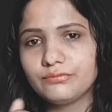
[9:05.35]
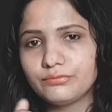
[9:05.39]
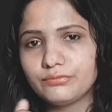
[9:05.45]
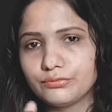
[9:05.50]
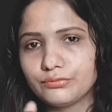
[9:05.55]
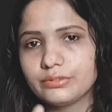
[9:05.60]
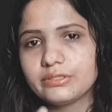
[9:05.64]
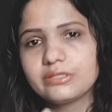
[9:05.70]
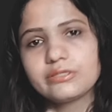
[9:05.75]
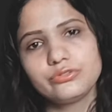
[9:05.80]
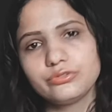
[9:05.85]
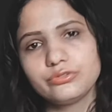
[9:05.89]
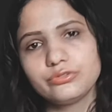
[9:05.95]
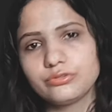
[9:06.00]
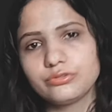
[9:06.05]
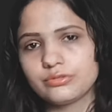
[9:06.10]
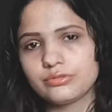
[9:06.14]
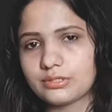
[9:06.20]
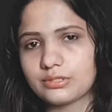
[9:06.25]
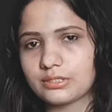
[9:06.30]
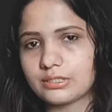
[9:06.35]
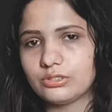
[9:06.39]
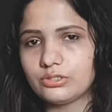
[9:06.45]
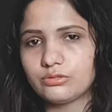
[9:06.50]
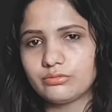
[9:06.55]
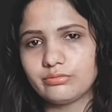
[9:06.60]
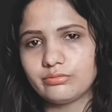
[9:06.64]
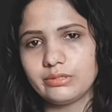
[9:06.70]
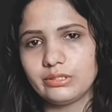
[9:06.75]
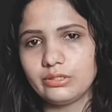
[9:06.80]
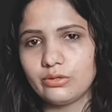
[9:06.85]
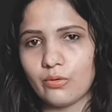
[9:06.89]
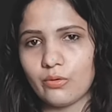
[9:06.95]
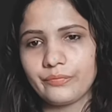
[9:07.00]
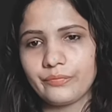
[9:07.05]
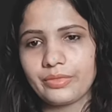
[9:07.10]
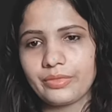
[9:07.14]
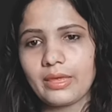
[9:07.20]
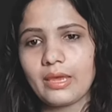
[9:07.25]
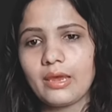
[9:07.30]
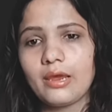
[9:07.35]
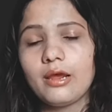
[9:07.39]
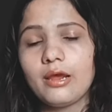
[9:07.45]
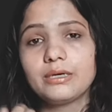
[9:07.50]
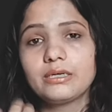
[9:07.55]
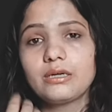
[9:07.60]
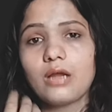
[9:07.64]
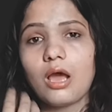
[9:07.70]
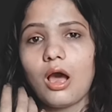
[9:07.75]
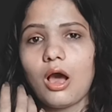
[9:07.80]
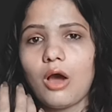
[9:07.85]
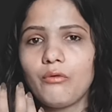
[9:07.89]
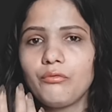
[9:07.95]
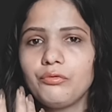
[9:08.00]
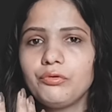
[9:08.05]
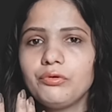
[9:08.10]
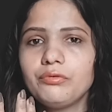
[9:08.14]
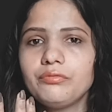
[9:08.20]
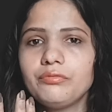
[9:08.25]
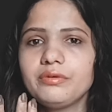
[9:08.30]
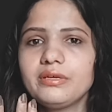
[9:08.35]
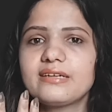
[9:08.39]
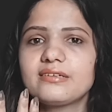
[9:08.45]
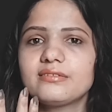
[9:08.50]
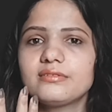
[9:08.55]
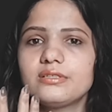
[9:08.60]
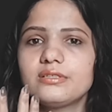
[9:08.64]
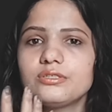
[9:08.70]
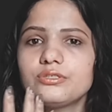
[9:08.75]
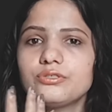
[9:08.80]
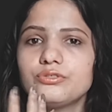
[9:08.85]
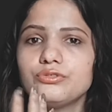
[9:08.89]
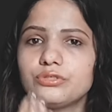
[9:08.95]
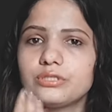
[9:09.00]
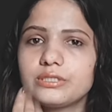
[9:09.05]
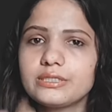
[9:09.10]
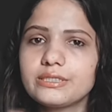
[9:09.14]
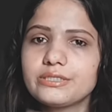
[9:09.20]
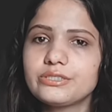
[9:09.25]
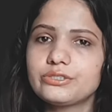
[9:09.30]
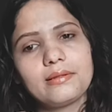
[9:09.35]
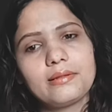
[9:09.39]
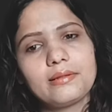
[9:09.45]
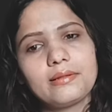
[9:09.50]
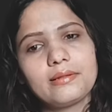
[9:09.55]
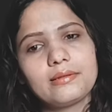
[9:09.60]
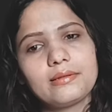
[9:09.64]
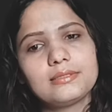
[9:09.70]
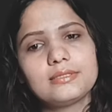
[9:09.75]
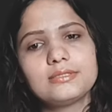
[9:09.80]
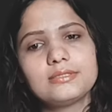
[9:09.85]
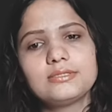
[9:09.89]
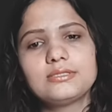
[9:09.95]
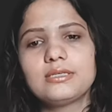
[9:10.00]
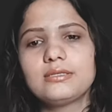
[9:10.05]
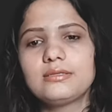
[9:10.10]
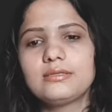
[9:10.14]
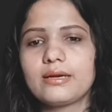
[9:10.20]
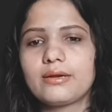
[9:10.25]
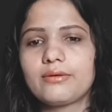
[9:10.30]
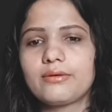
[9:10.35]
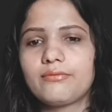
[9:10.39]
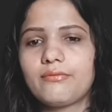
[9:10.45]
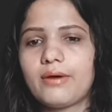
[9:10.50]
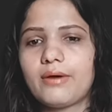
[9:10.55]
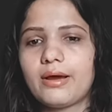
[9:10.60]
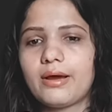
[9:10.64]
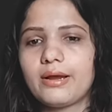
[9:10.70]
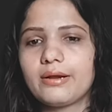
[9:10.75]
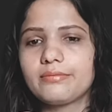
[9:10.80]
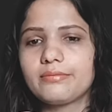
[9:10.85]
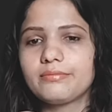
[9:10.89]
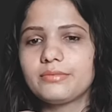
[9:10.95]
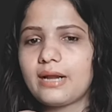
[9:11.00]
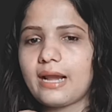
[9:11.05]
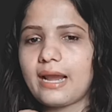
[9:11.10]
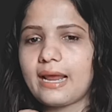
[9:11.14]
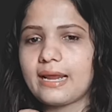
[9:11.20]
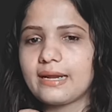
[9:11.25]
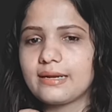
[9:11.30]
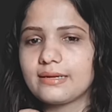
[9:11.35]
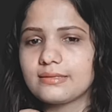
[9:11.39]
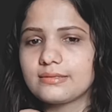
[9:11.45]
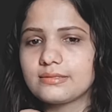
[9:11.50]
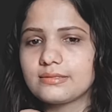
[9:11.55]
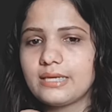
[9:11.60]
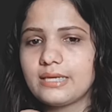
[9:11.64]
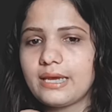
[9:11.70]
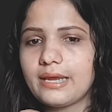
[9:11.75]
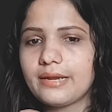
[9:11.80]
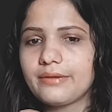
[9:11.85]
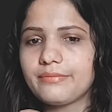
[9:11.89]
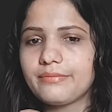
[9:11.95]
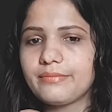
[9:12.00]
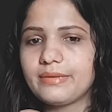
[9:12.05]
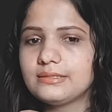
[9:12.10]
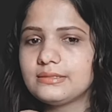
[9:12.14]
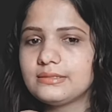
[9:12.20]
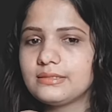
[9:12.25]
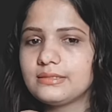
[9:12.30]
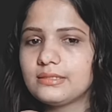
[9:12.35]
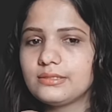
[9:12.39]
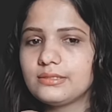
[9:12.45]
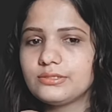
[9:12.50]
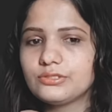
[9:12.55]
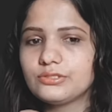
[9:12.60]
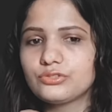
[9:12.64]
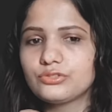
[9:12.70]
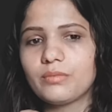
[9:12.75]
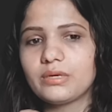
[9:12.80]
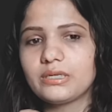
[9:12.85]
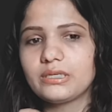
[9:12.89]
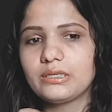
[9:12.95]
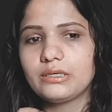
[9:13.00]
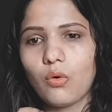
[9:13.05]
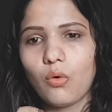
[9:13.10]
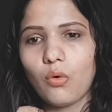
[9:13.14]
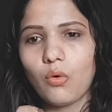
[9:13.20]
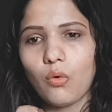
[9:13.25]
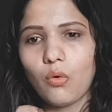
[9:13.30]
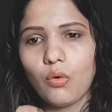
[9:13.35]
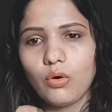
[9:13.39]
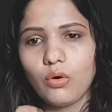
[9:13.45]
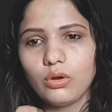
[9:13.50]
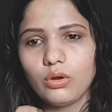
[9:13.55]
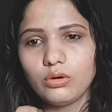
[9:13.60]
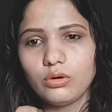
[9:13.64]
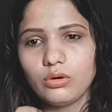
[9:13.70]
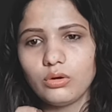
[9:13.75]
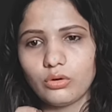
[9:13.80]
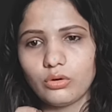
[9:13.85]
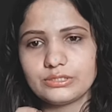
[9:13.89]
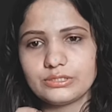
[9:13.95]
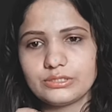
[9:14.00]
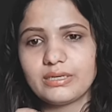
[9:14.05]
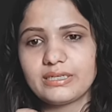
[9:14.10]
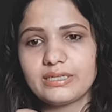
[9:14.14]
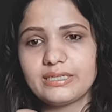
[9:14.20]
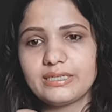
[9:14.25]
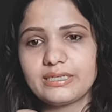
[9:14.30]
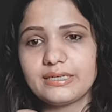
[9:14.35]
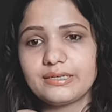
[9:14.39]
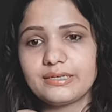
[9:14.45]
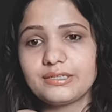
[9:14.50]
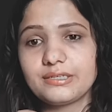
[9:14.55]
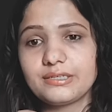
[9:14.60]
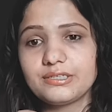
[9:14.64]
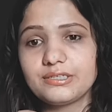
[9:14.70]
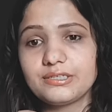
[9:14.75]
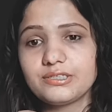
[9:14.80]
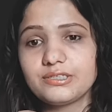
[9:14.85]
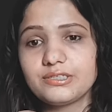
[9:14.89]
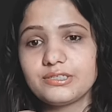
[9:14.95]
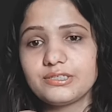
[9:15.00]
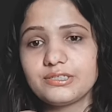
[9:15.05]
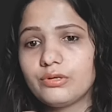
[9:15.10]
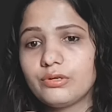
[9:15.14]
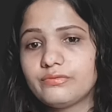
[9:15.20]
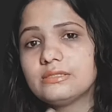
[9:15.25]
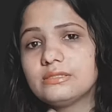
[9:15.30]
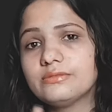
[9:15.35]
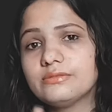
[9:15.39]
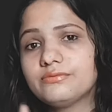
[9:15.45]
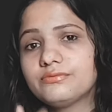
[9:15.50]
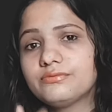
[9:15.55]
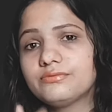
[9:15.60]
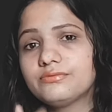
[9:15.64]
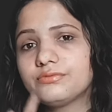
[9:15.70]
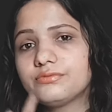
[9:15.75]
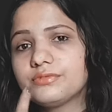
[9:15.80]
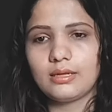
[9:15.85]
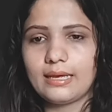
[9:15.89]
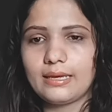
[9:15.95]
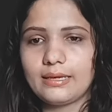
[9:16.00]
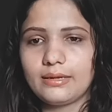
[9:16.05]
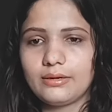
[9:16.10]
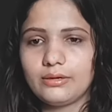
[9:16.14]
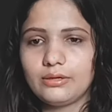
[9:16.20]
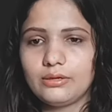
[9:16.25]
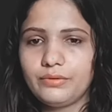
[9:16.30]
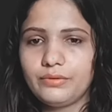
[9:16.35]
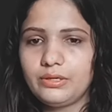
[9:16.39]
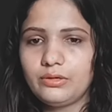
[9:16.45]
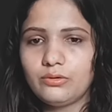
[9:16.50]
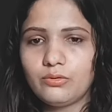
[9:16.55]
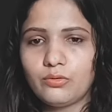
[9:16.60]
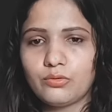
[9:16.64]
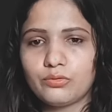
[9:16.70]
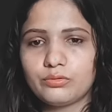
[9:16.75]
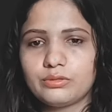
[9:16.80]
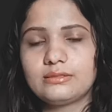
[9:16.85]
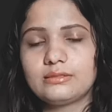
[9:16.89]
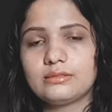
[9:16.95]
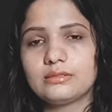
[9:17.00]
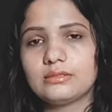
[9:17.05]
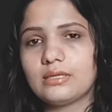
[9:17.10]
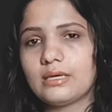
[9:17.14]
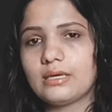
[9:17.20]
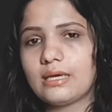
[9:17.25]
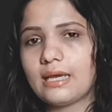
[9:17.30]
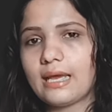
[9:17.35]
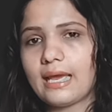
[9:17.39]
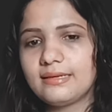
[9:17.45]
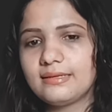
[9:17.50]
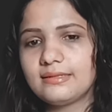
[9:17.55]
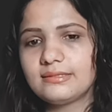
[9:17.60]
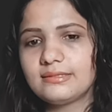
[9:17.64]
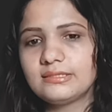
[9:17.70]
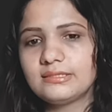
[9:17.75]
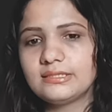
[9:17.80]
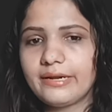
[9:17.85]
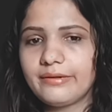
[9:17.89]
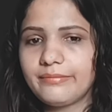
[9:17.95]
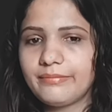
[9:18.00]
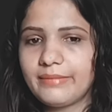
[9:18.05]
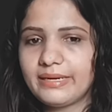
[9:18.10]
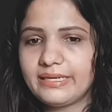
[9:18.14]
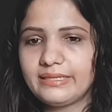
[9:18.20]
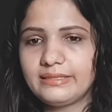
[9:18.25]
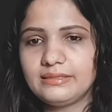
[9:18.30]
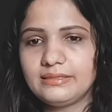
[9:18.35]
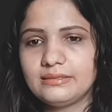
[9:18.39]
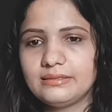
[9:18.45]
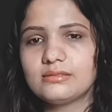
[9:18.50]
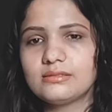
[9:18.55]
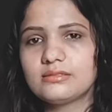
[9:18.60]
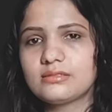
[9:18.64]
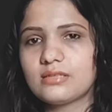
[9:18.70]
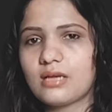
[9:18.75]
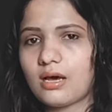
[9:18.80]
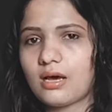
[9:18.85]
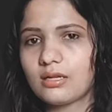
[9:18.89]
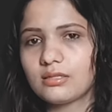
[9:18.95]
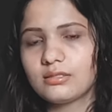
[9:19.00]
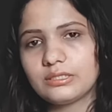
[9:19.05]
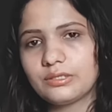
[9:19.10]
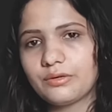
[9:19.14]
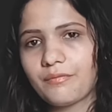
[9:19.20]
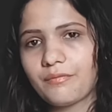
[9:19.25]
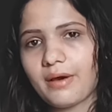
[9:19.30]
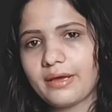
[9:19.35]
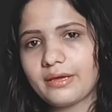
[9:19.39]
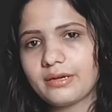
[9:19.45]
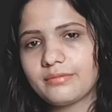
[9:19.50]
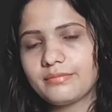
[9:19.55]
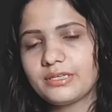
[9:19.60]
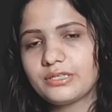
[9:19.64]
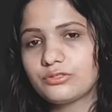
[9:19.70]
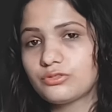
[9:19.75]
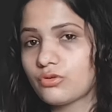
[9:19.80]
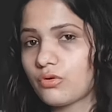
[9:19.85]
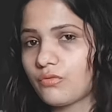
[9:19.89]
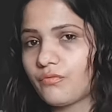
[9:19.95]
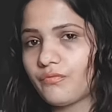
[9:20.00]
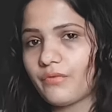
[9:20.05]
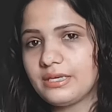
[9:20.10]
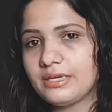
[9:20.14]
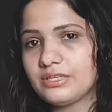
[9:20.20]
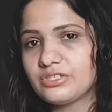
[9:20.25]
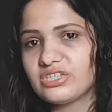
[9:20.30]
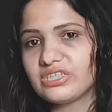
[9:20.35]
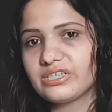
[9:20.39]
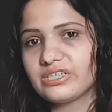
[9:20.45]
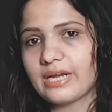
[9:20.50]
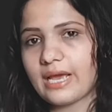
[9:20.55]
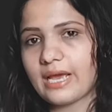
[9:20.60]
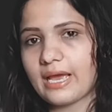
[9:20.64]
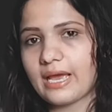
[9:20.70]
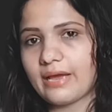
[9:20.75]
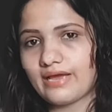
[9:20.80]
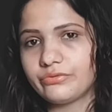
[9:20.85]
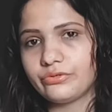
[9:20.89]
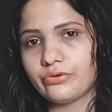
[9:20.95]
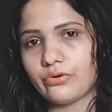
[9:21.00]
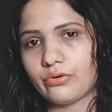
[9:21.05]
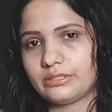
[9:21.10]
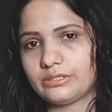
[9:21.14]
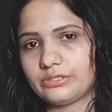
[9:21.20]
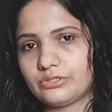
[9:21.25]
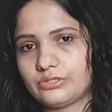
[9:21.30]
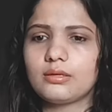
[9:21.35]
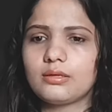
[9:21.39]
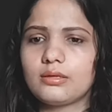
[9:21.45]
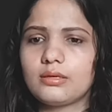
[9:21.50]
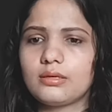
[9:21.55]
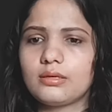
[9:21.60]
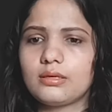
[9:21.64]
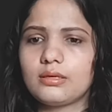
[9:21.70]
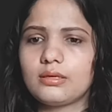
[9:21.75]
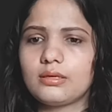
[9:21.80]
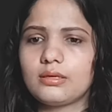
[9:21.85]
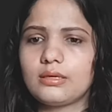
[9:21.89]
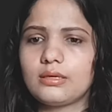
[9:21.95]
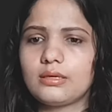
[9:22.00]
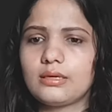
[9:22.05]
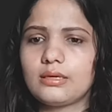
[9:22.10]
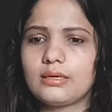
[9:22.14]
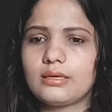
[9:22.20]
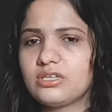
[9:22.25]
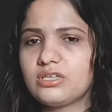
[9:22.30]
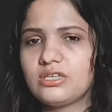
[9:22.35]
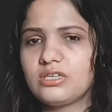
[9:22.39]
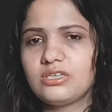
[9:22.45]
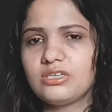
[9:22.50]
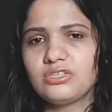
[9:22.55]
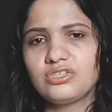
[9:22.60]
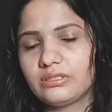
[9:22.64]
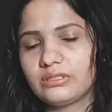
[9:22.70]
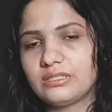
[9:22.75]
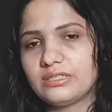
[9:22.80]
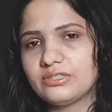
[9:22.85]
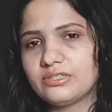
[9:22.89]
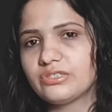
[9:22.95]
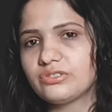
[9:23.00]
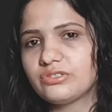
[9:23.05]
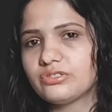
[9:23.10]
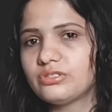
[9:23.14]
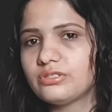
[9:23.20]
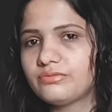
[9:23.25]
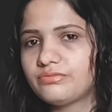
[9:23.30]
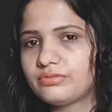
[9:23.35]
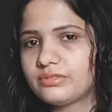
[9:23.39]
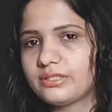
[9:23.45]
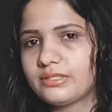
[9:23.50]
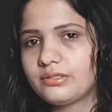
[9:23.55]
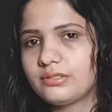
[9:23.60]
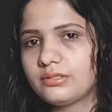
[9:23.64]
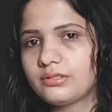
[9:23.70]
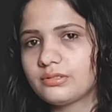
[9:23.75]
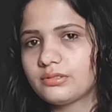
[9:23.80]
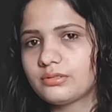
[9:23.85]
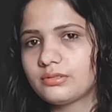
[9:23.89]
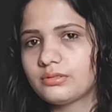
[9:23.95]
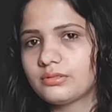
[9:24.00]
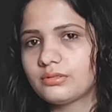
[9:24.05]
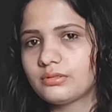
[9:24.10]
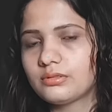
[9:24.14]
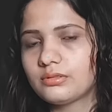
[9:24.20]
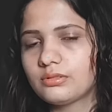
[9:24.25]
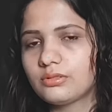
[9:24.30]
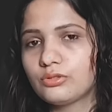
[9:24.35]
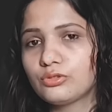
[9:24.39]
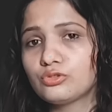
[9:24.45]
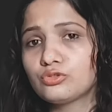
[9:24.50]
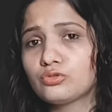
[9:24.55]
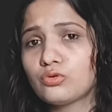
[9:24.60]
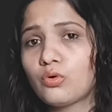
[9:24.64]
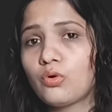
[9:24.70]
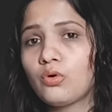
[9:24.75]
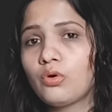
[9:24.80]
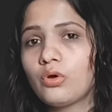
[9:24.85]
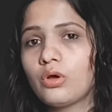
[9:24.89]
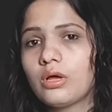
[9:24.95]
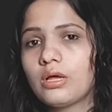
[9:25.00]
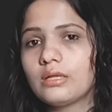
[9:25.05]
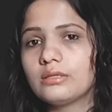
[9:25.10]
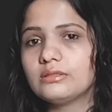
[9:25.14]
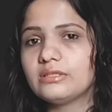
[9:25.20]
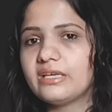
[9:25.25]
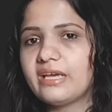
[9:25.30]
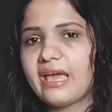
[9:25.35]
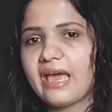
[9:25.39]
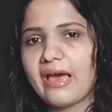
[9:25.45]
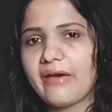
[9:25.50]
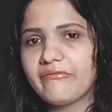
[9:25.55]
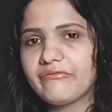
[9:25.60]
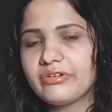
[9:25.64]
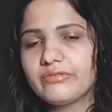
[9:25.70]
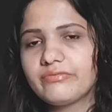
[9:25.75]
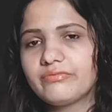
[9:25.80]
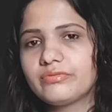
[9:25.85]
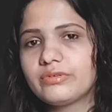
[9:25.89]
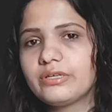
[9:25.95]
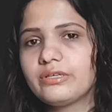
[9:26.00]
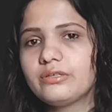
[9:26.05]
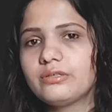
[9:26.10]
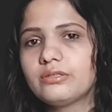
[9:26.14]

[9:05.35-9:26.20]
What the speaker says: is nutrition, this we know. But how do we get this nutrition? The general requirement for energy and material is common in all organisms, but it is fulfilled in different ways. We know that energy and materials are the requirements of each and every organism. As each organism is different, so they have different